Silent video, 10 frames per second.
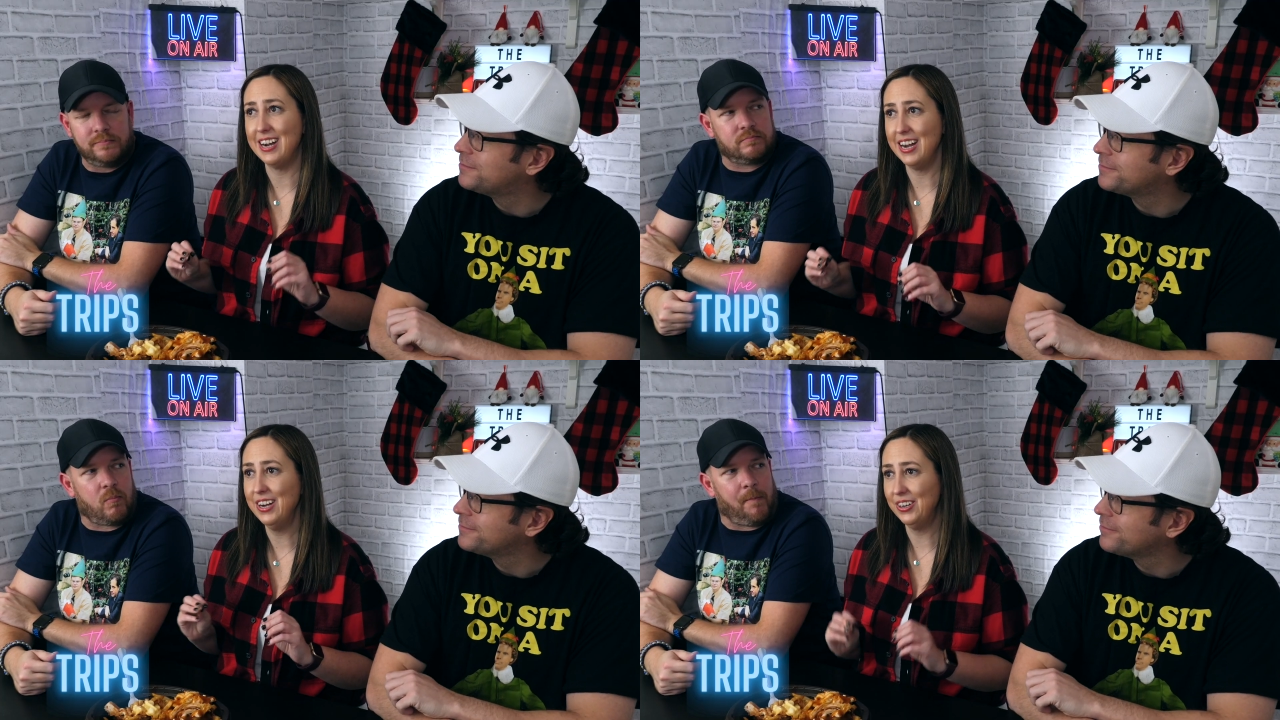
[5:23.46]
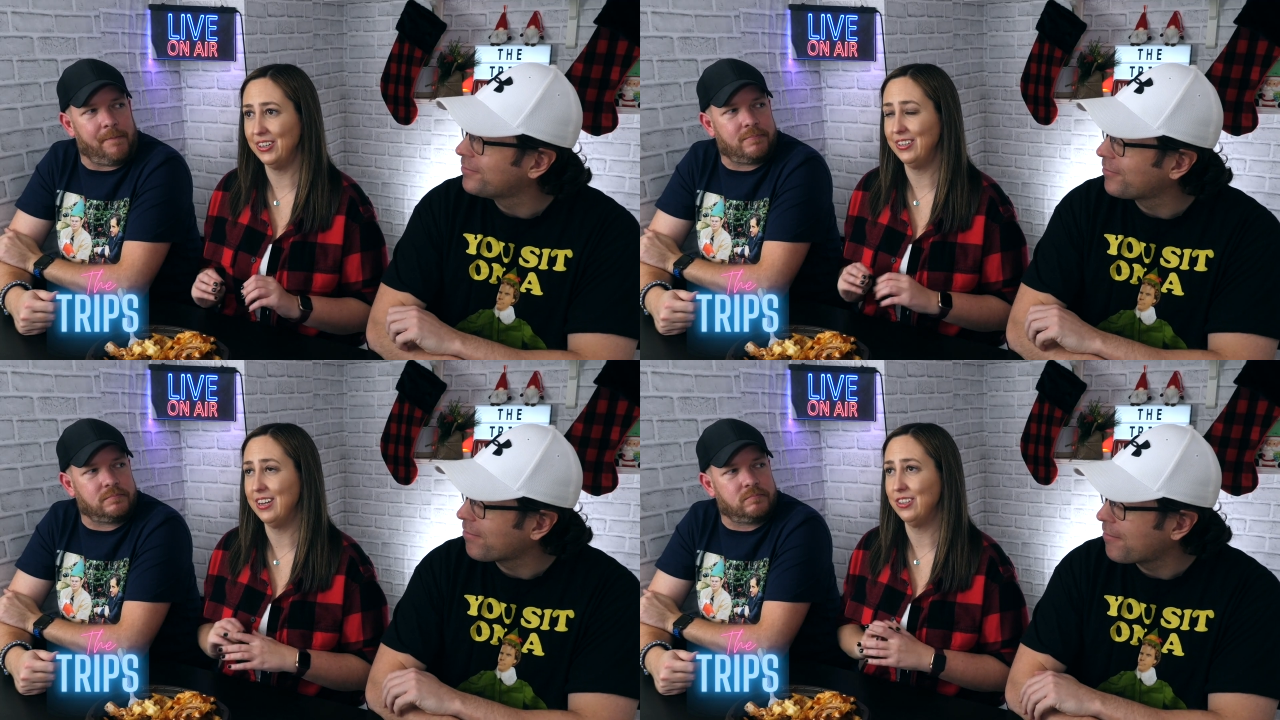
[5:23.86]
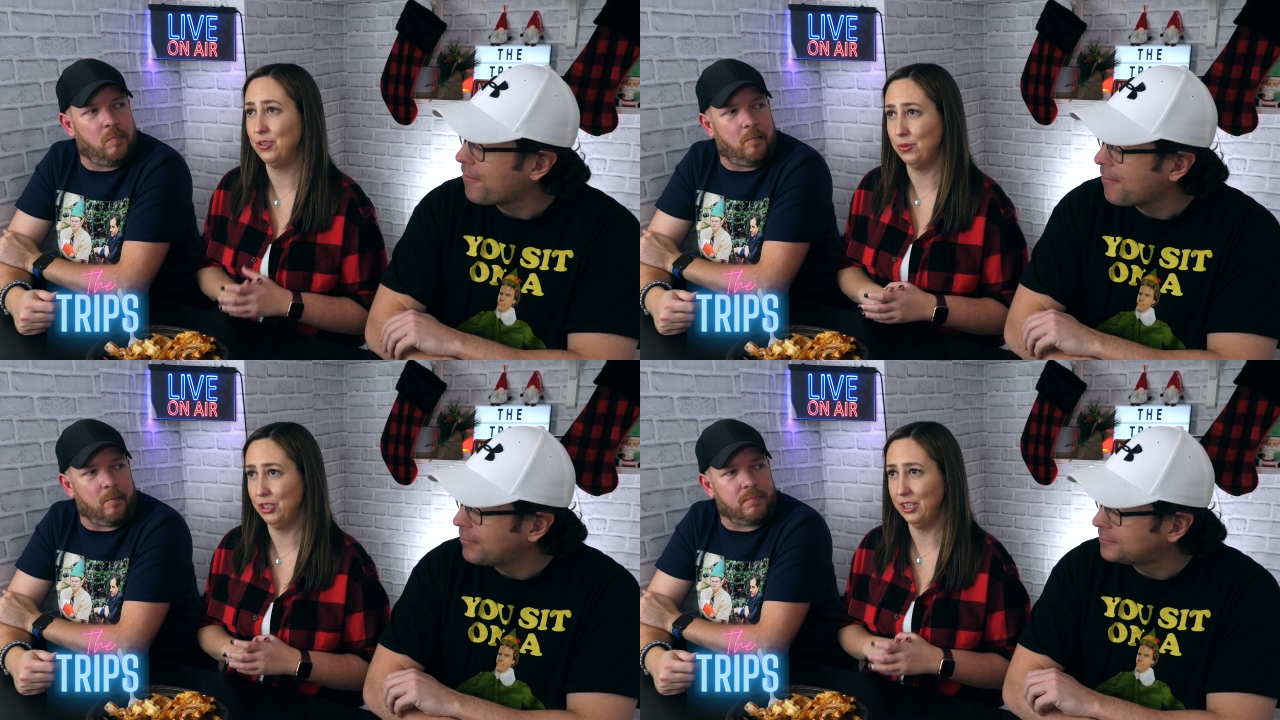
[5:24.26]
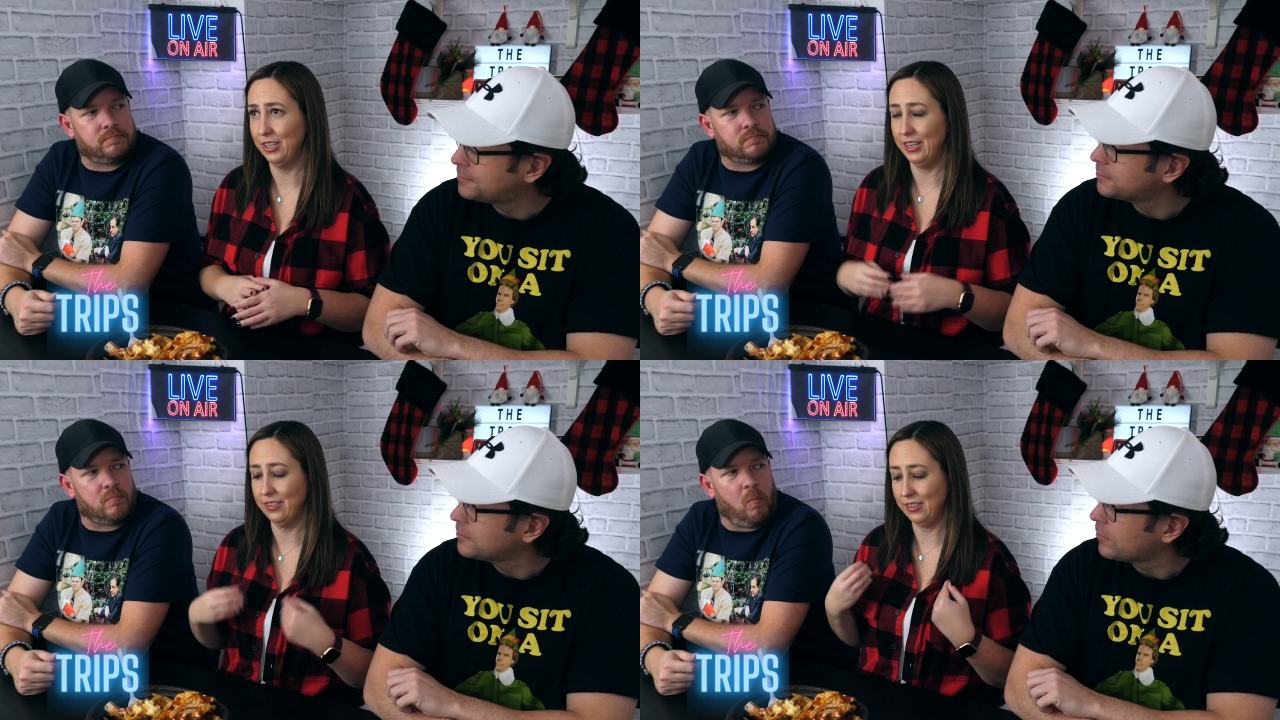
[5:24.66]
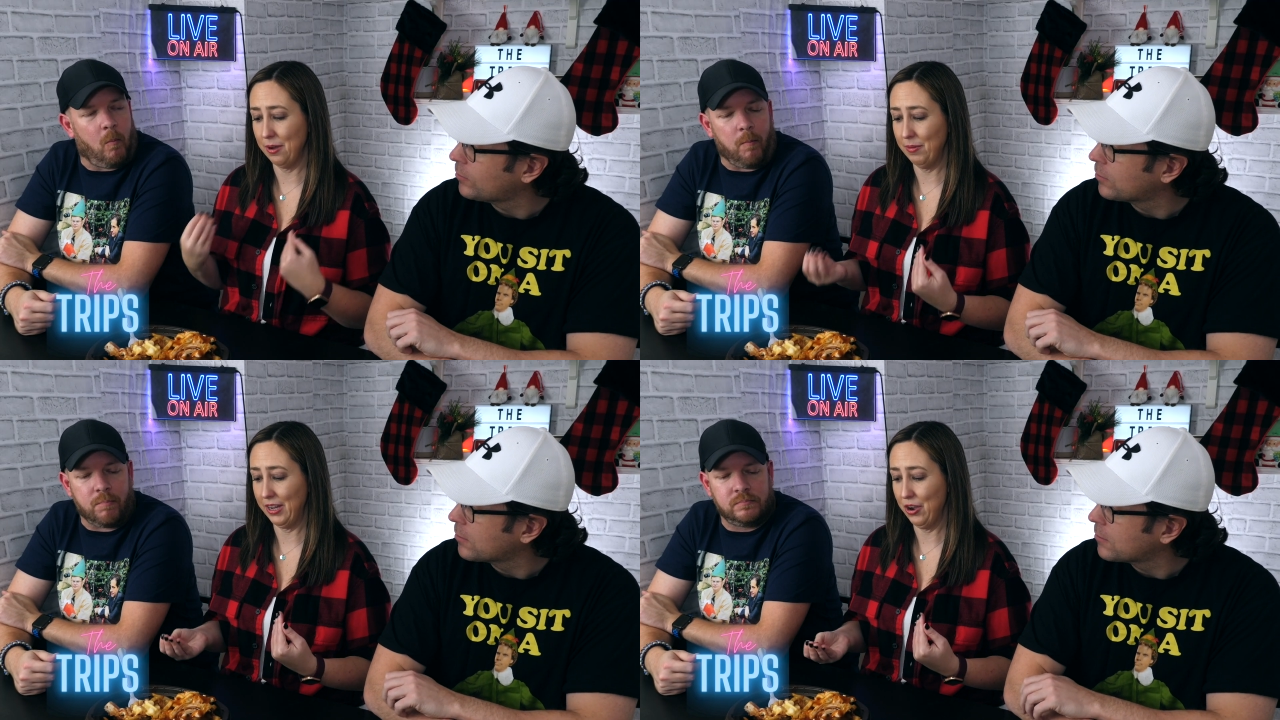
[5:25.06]
Speaker 1: I heard that Swiss Chalet is
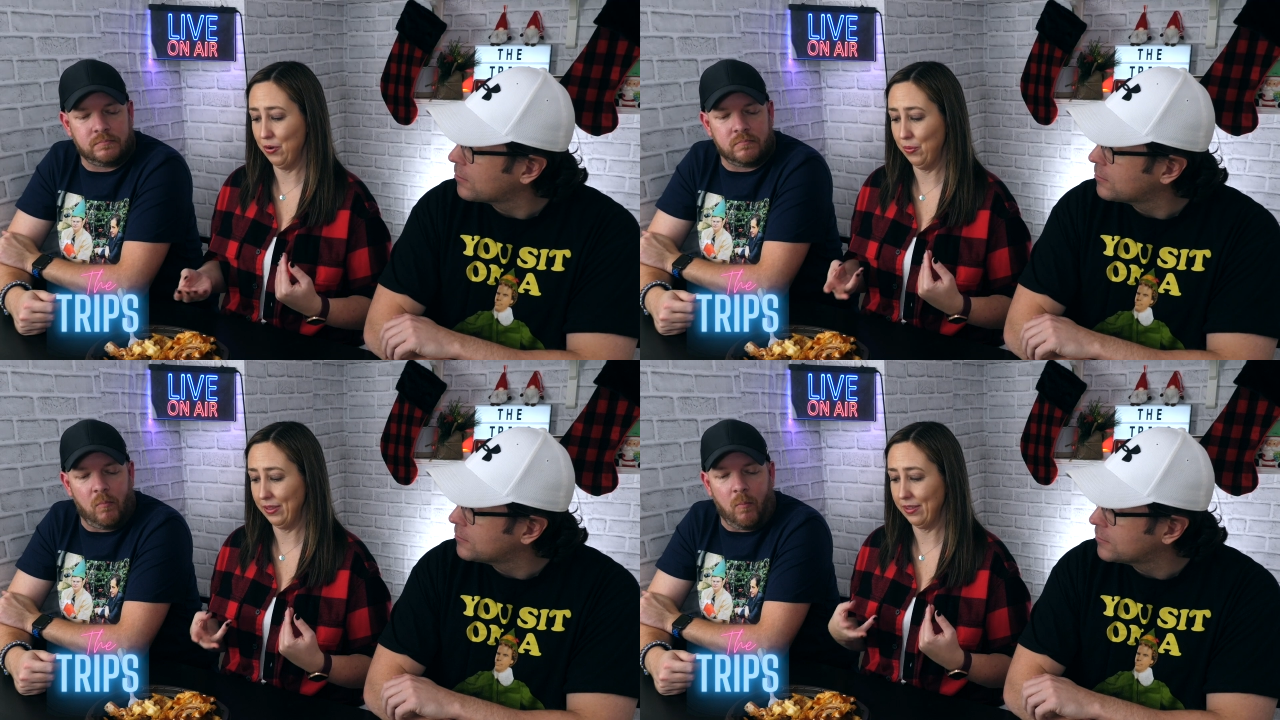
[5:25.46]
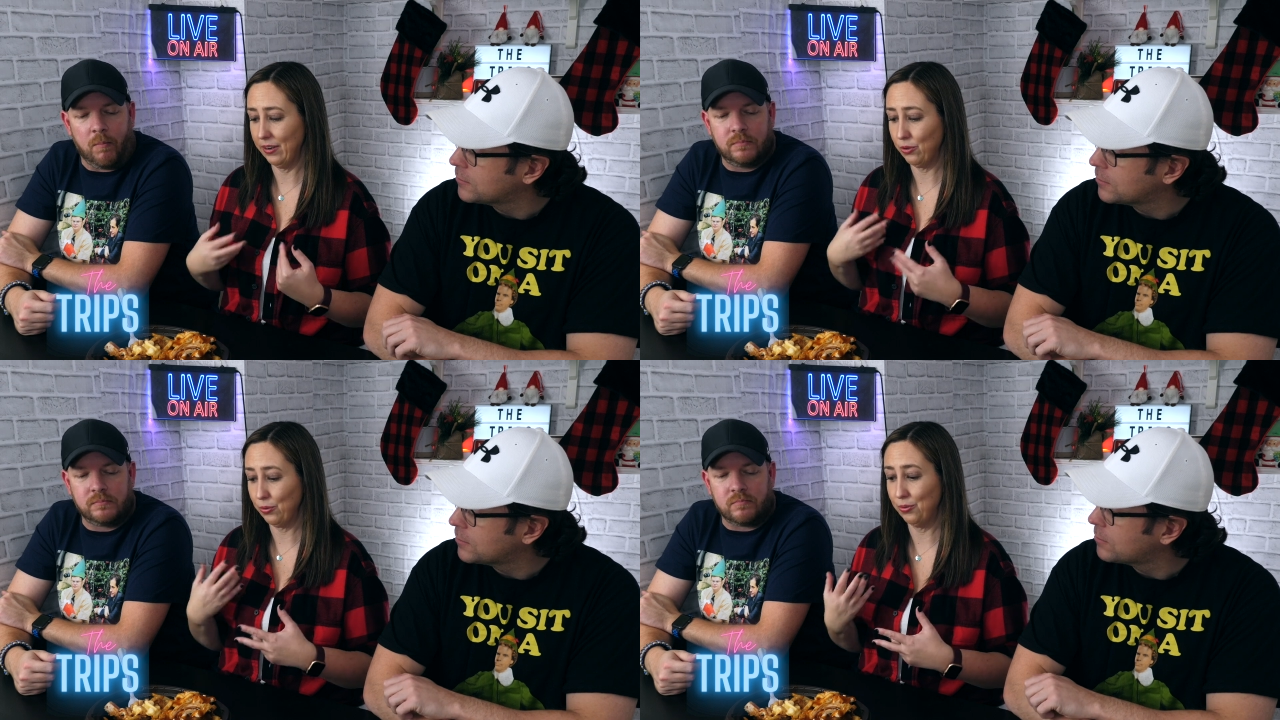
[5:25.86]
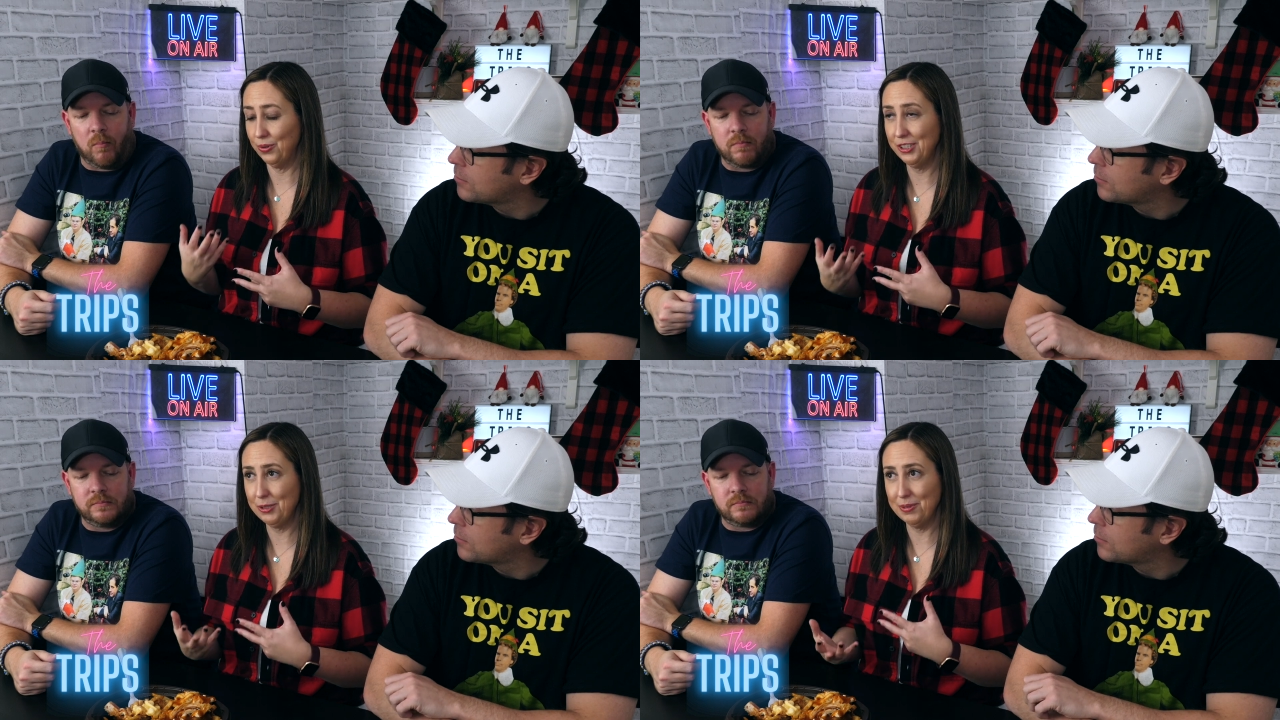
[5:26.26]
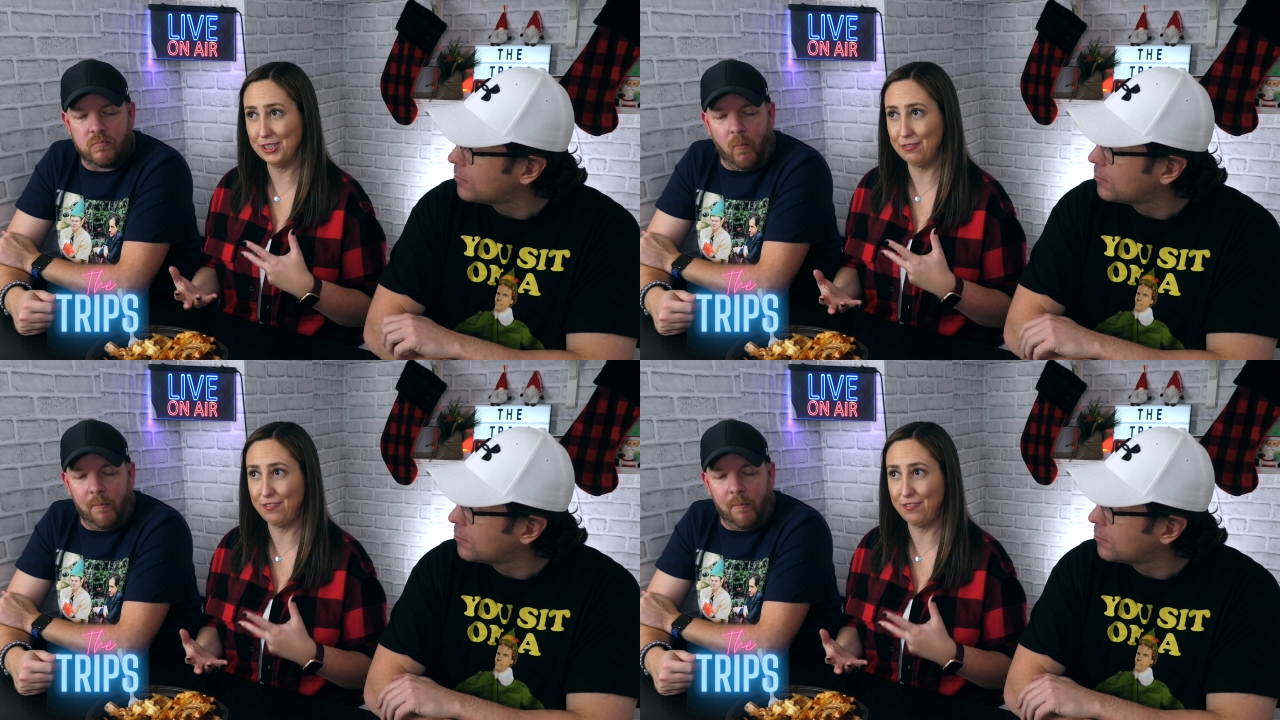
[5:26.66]
coming out with a Christmas